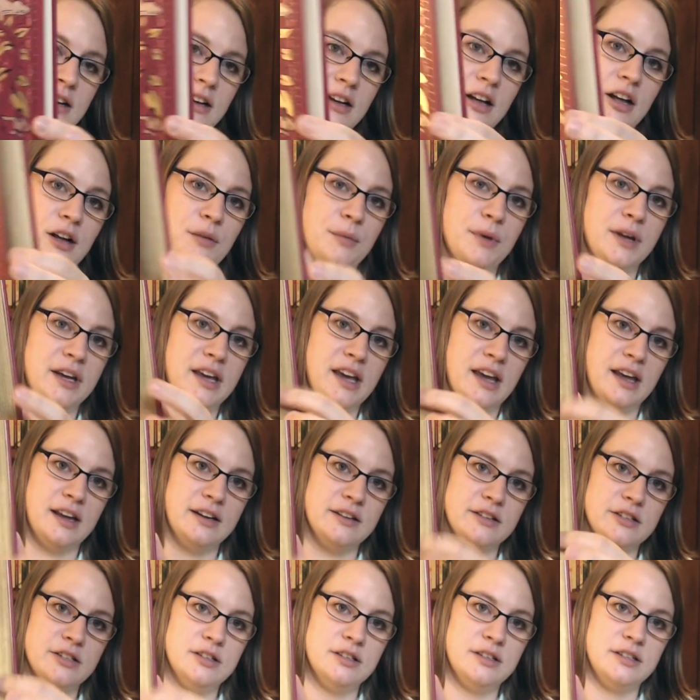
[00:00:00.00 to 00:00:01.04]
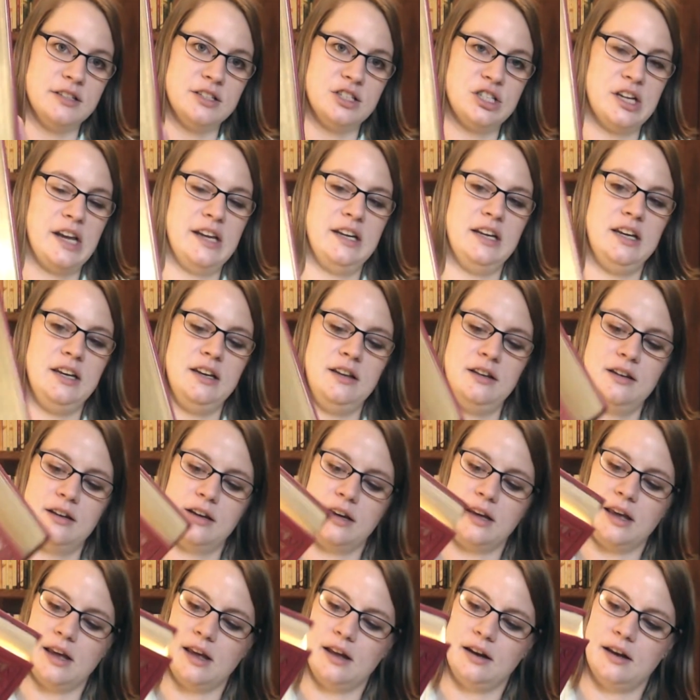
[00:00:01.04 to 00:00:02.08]
Um, again, shiny.
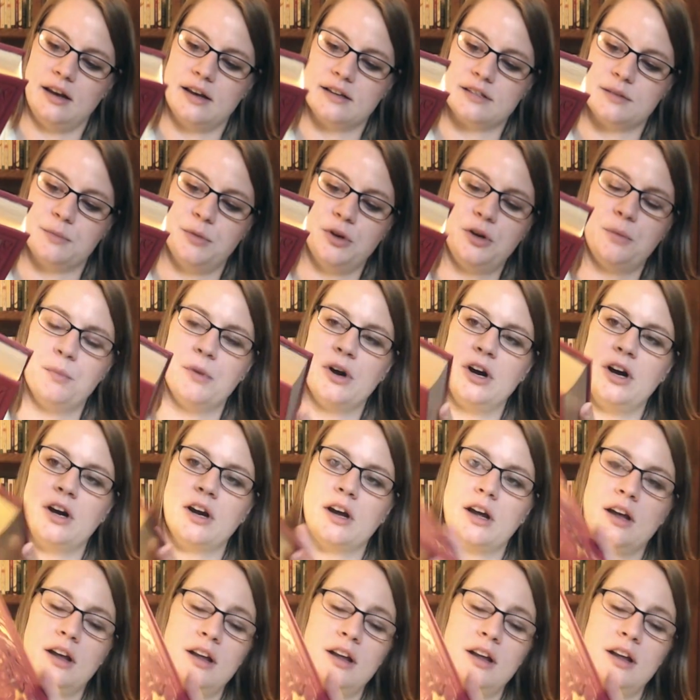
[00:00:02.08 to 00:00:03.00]
Again, it has a bookmark.